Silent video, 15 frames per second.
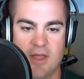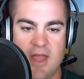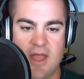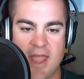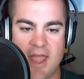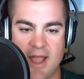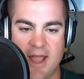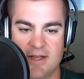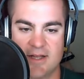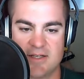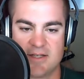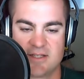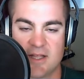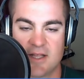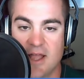And
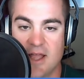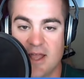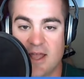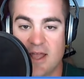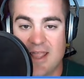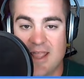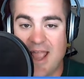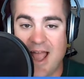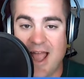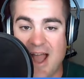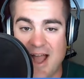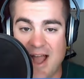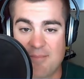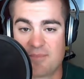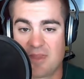yeah,
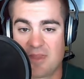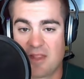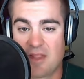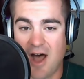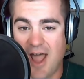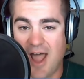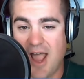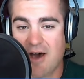I